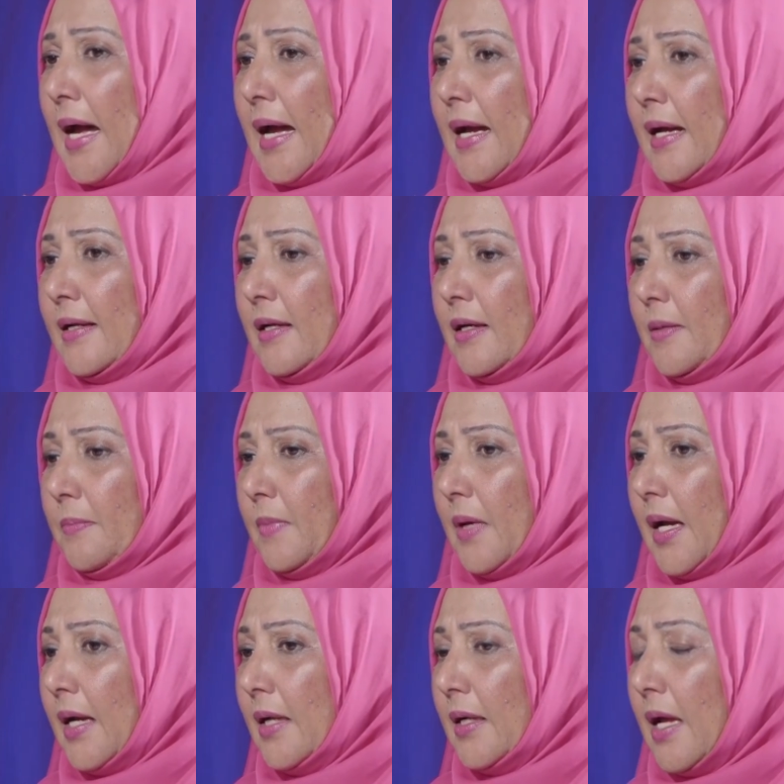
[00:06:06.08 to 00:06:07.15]

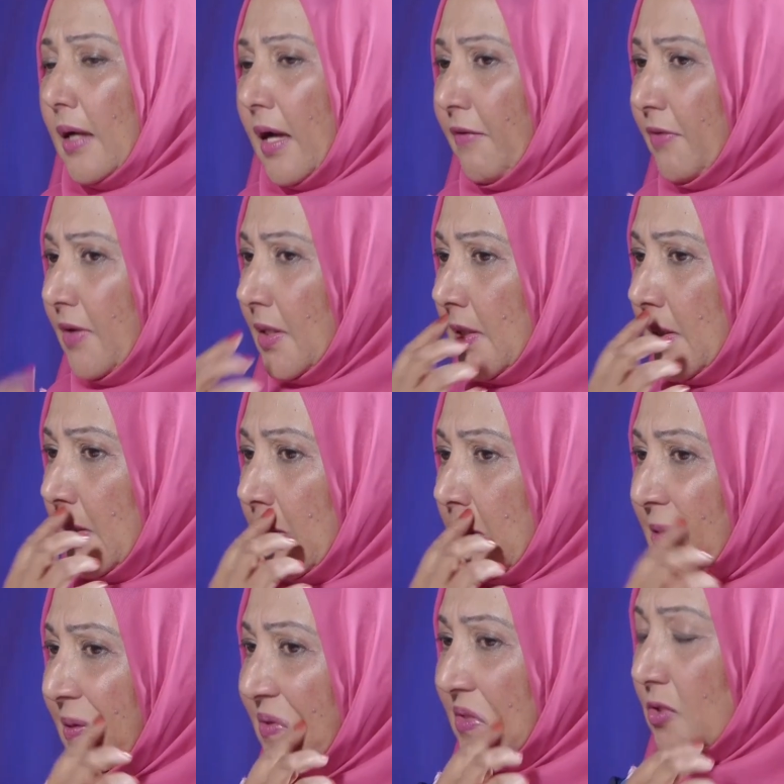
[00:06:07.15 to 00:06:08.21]
And having,
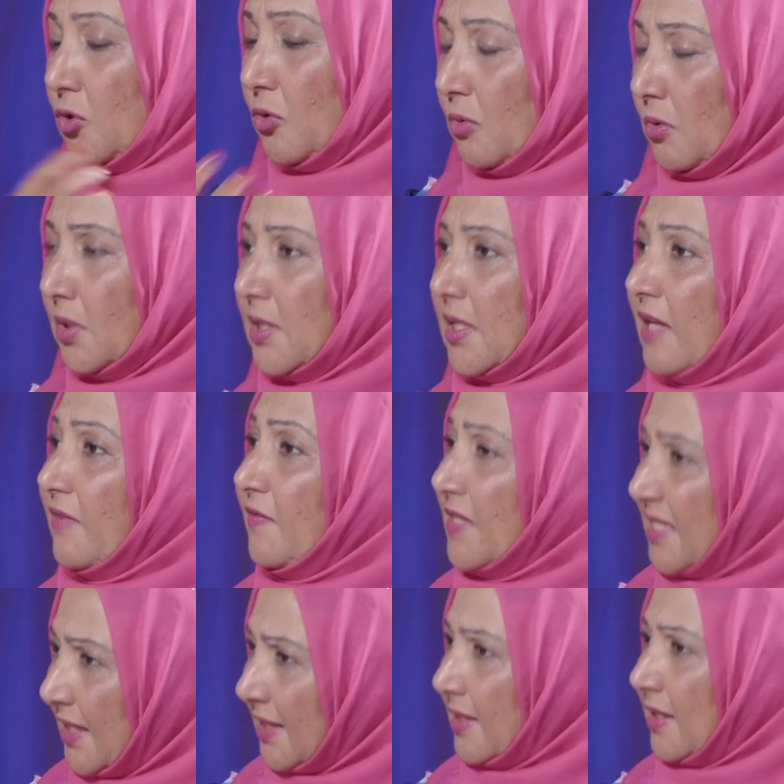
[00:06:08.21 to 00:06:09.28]
you know, the tools that
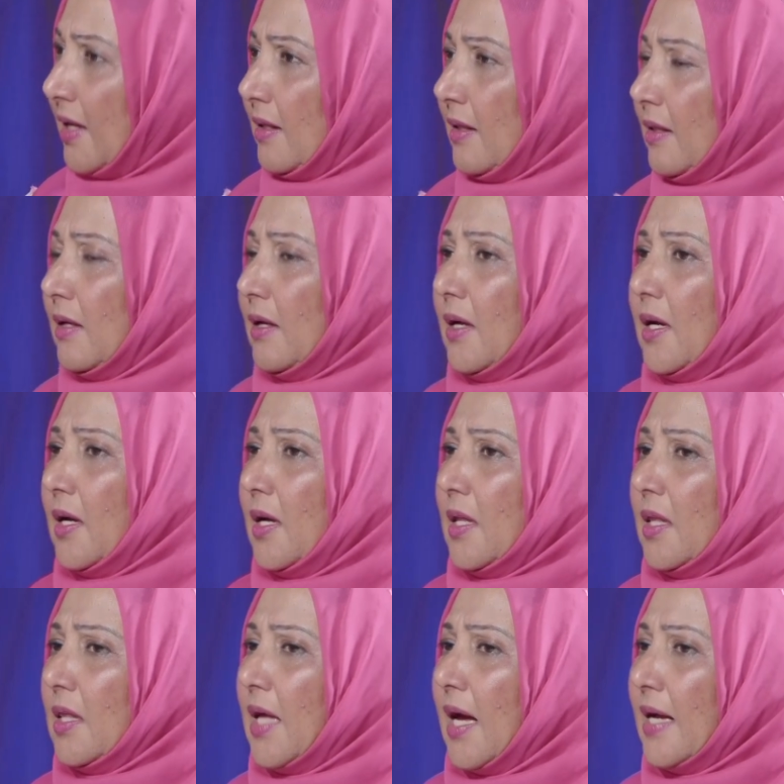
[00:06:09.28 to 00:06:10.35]
facilitate
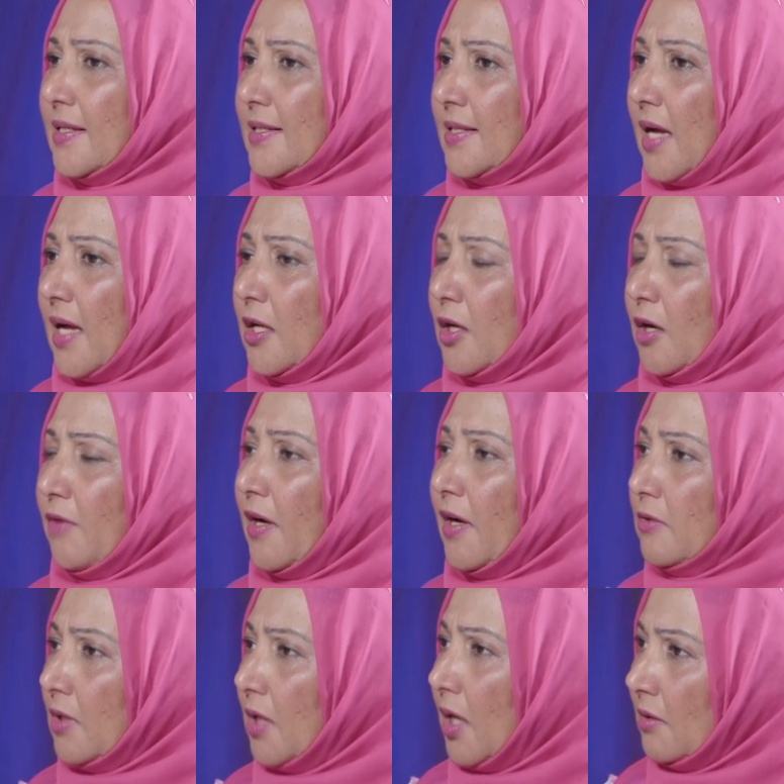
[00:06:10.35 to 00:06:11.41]
the understanding of how
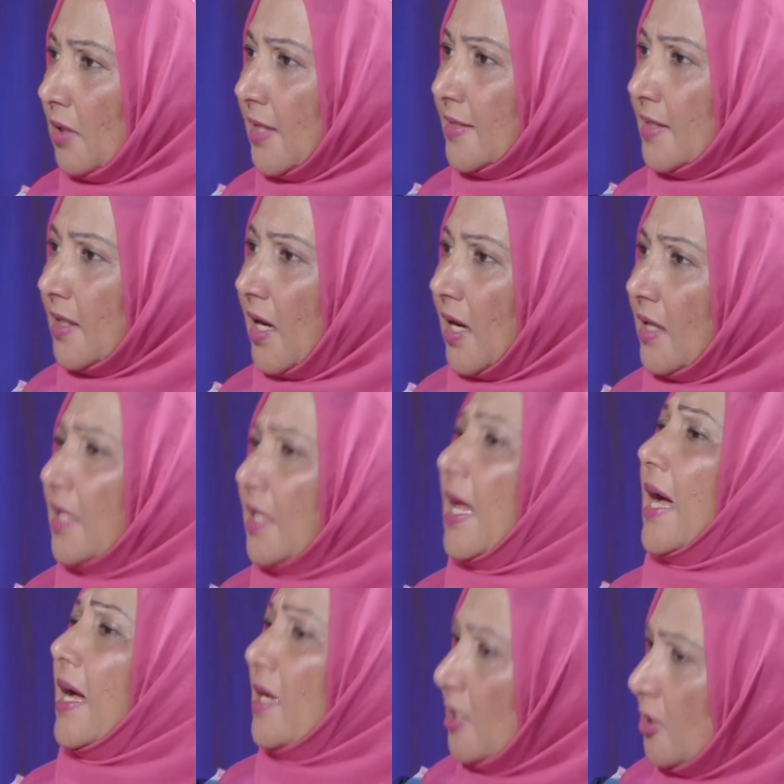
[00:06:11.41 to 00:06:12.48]
to calculate Zaka, that
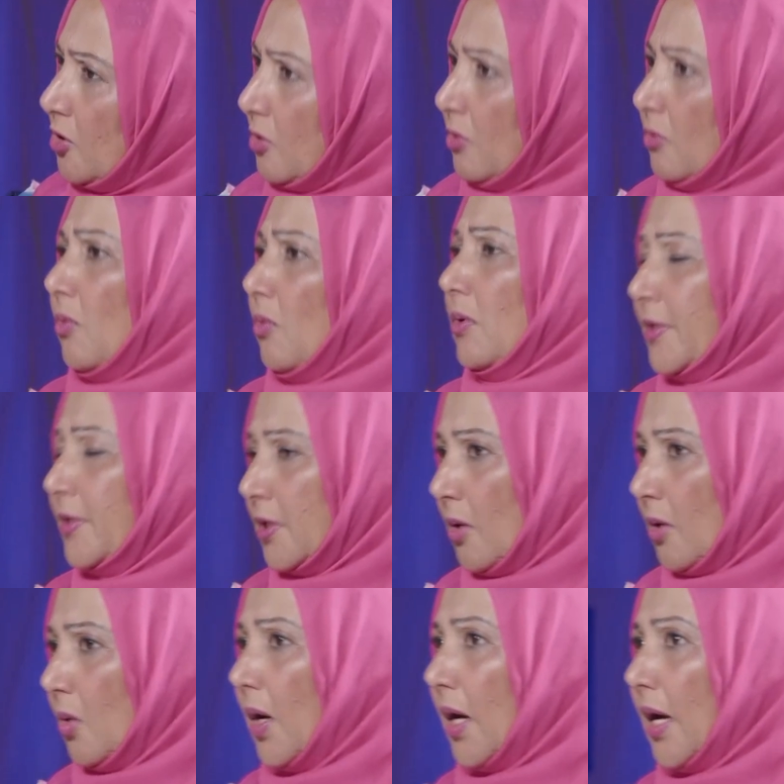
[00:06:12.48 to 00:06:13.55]
aid you, mm-hmm,
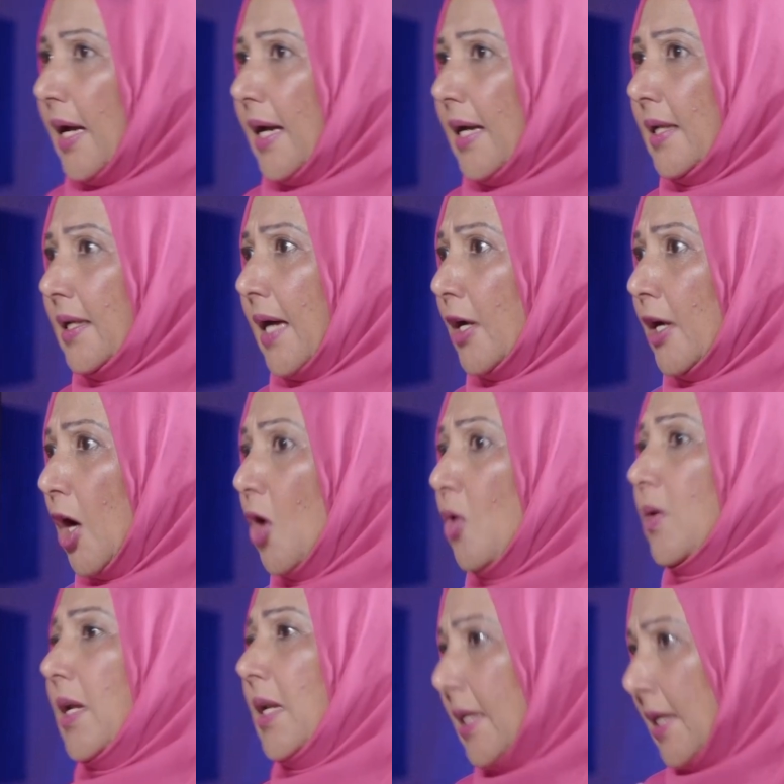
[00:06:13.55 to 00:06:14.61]
also, mm-hmm, it can
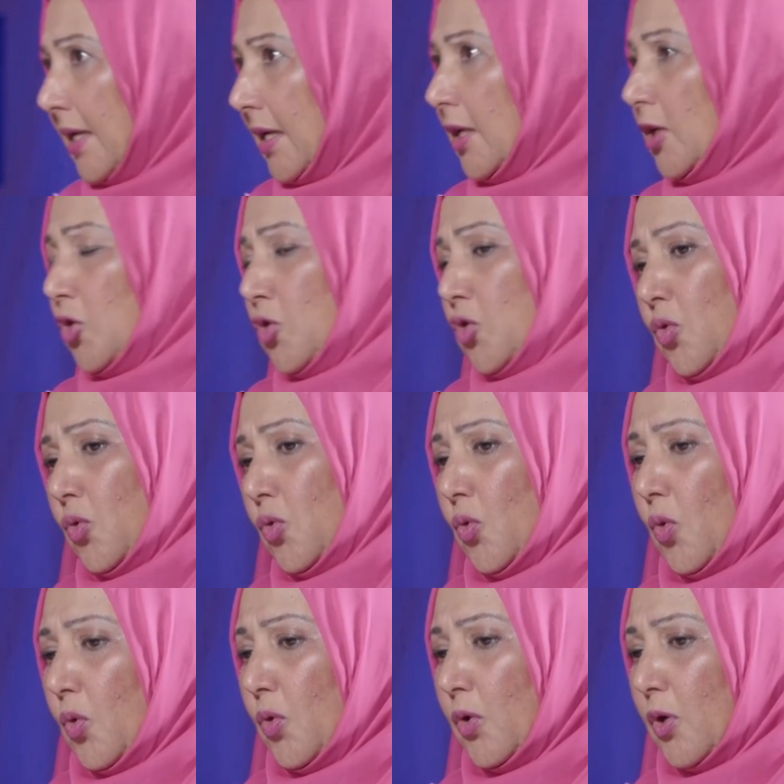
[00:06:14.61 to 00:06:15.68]
only lead
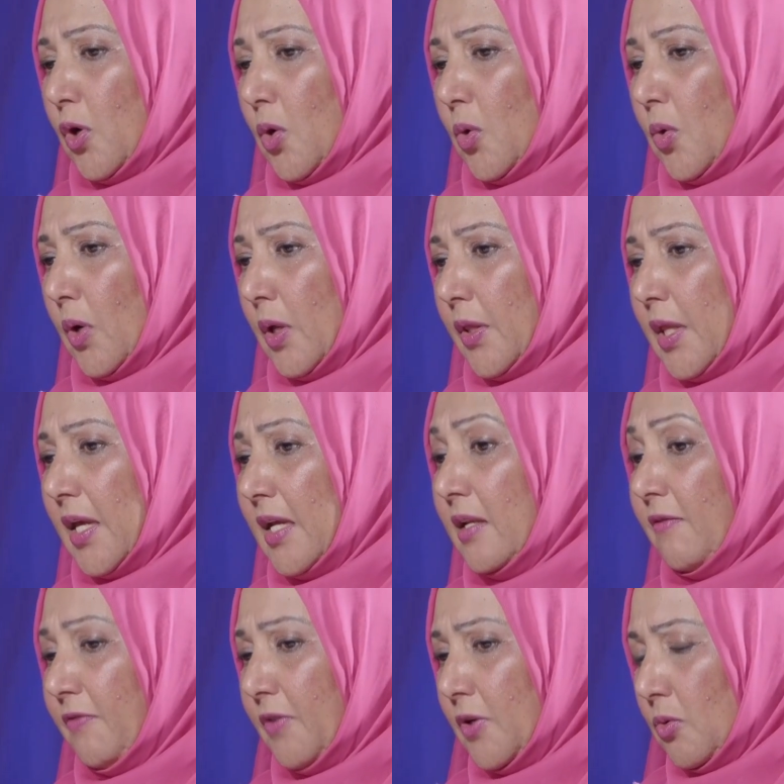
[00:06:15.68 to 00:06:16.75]
to, you know, the
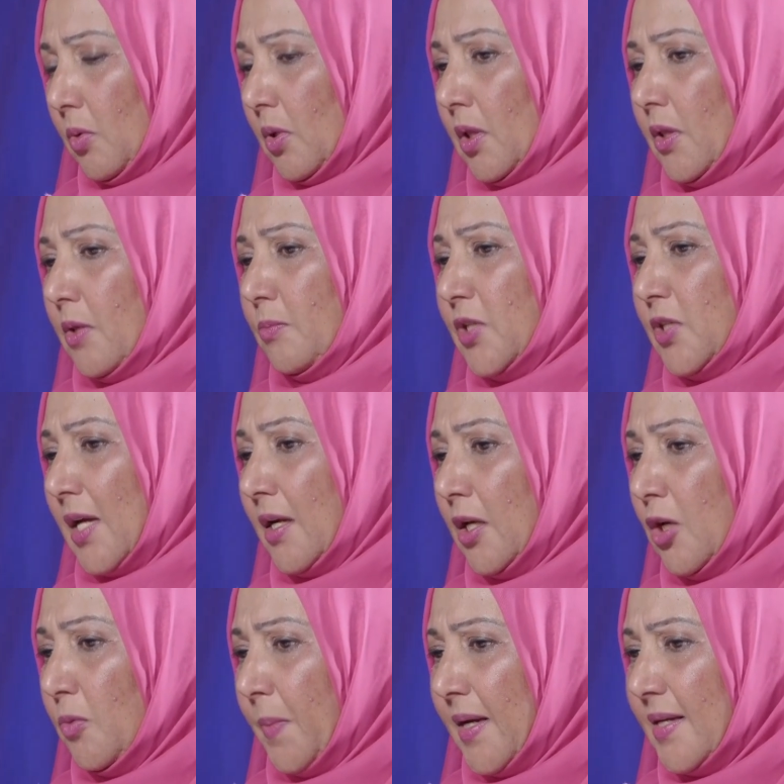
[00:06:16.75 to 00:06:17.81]
individual, the
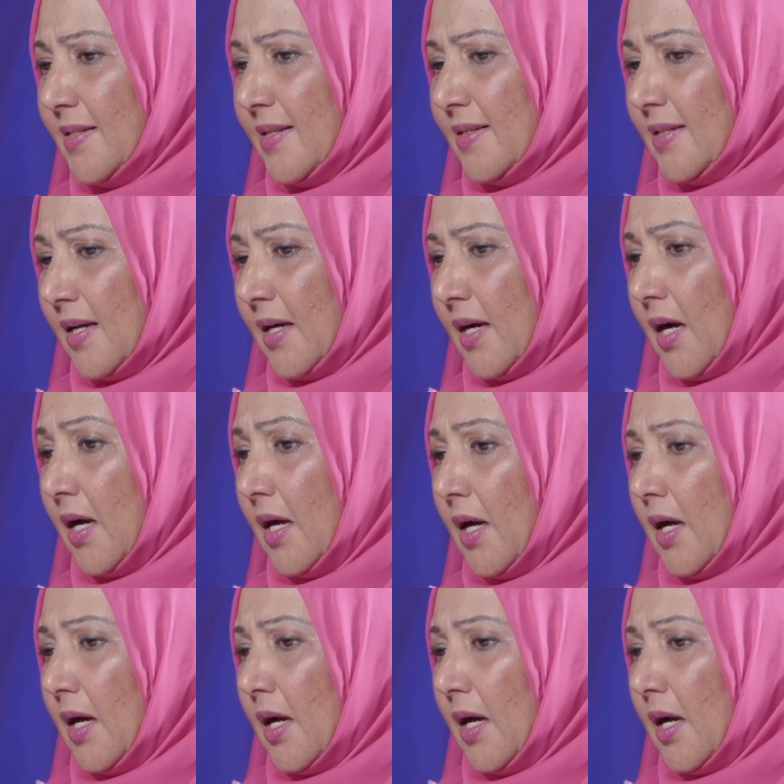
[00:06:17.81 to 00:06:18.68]
muzaki who pays the Zaka,